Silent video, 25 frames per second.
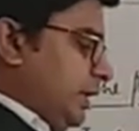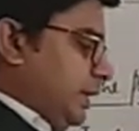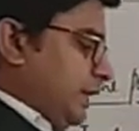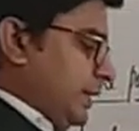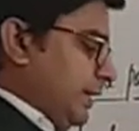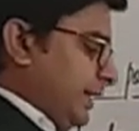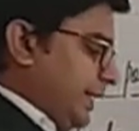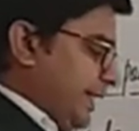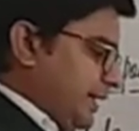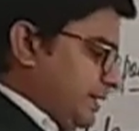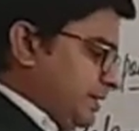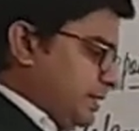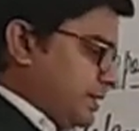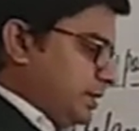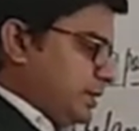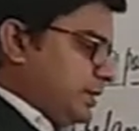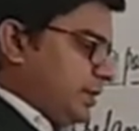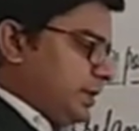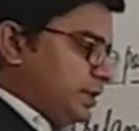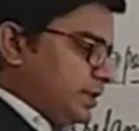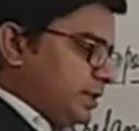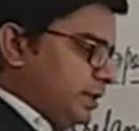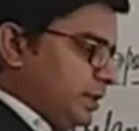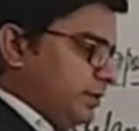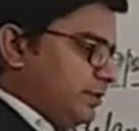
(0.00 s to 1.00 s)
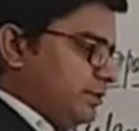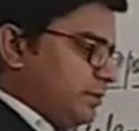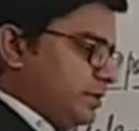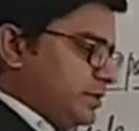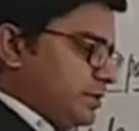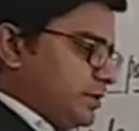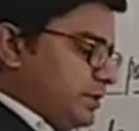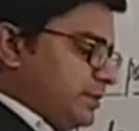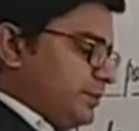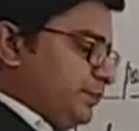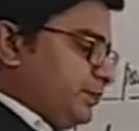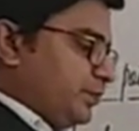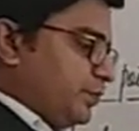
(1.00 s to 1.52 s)
Next, the
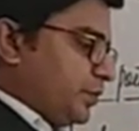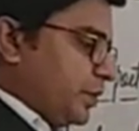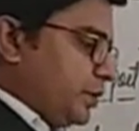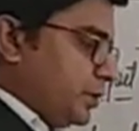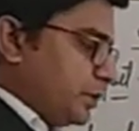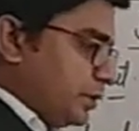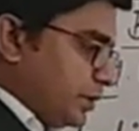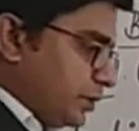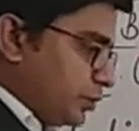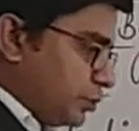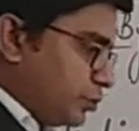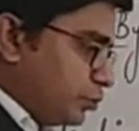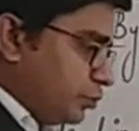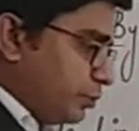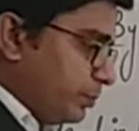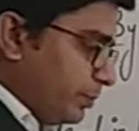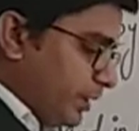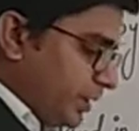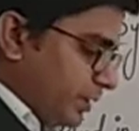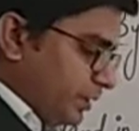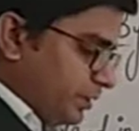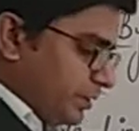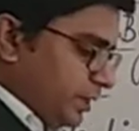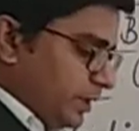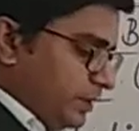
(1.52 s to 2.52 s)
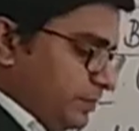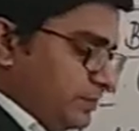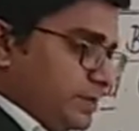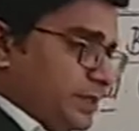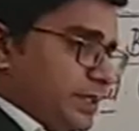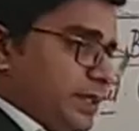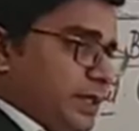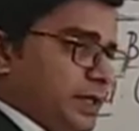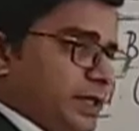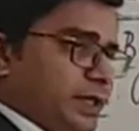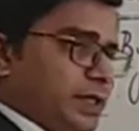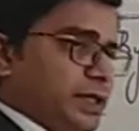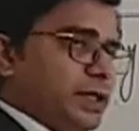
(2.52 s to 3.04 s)
themes, the two main themes
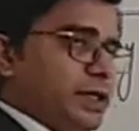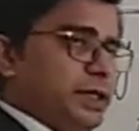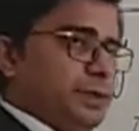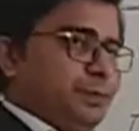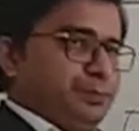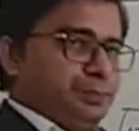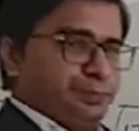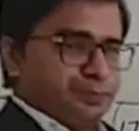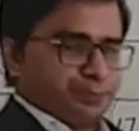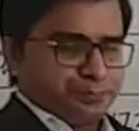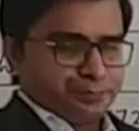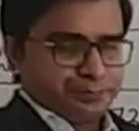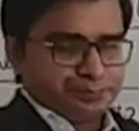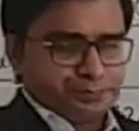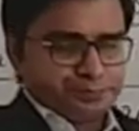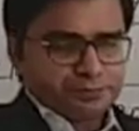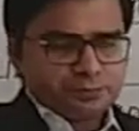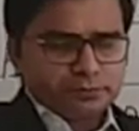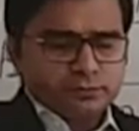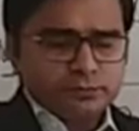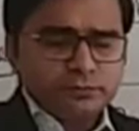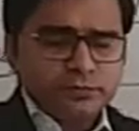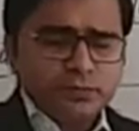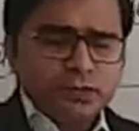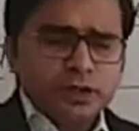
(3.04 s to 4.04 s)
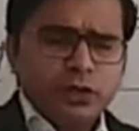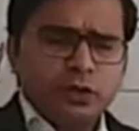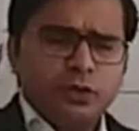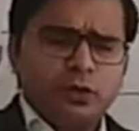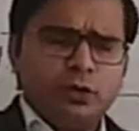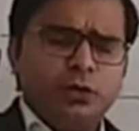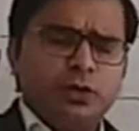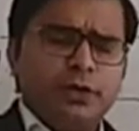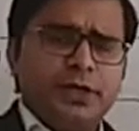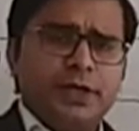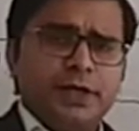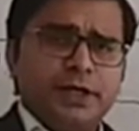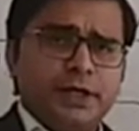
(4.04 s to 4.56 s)
that are
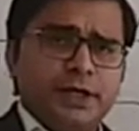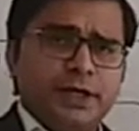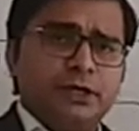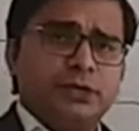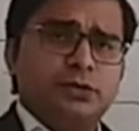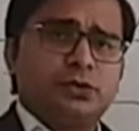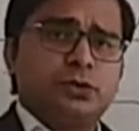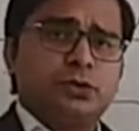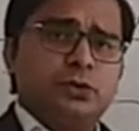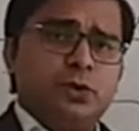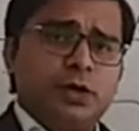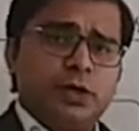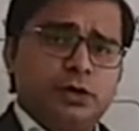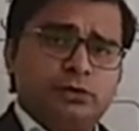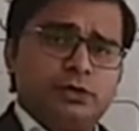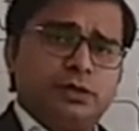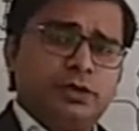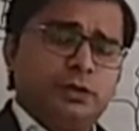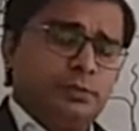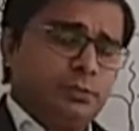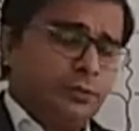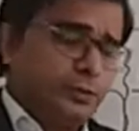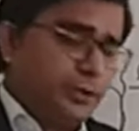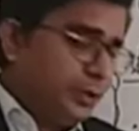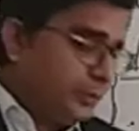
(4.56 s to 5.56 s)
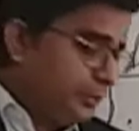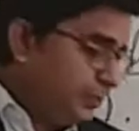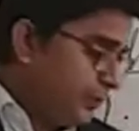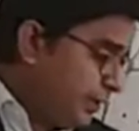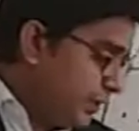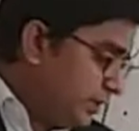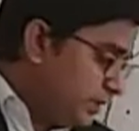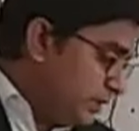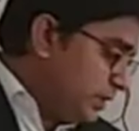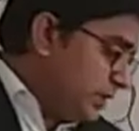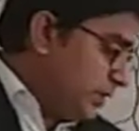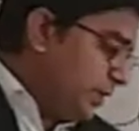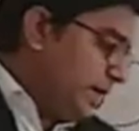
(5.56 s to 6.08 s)
rotating throughout the poem,
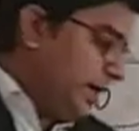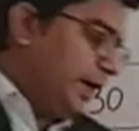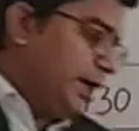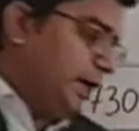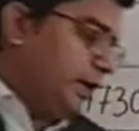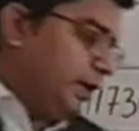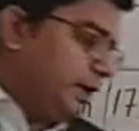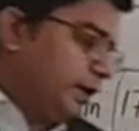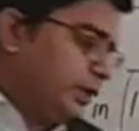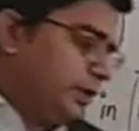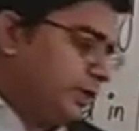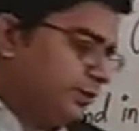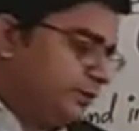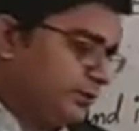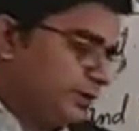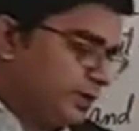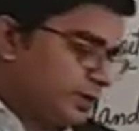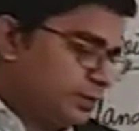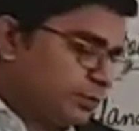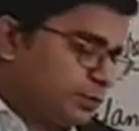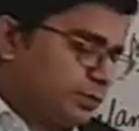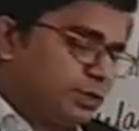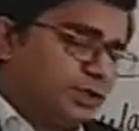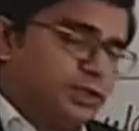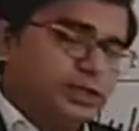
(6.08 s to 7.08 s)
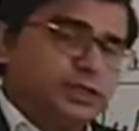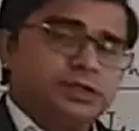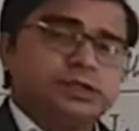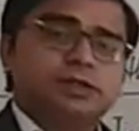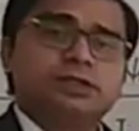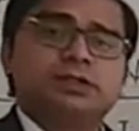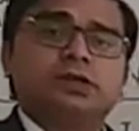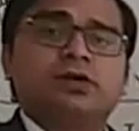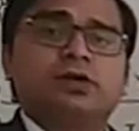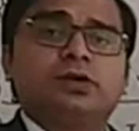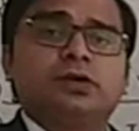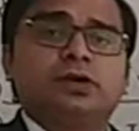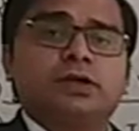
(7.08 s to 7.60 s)
and the first one is
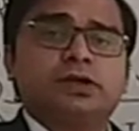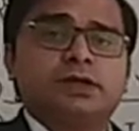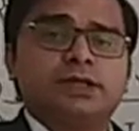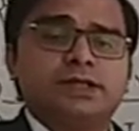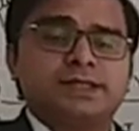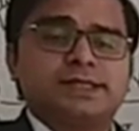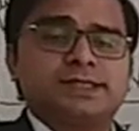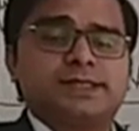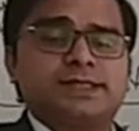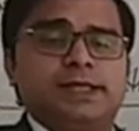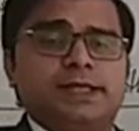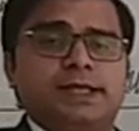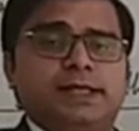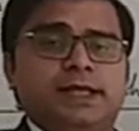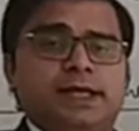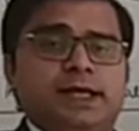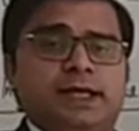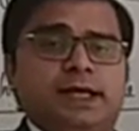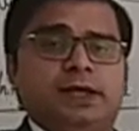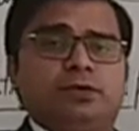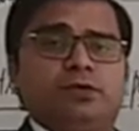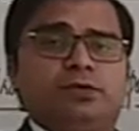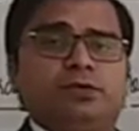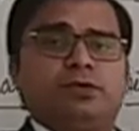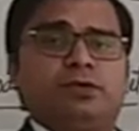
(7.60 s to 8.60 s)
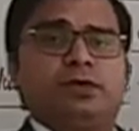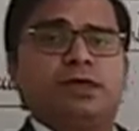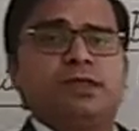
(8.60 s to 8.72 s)
rustic life.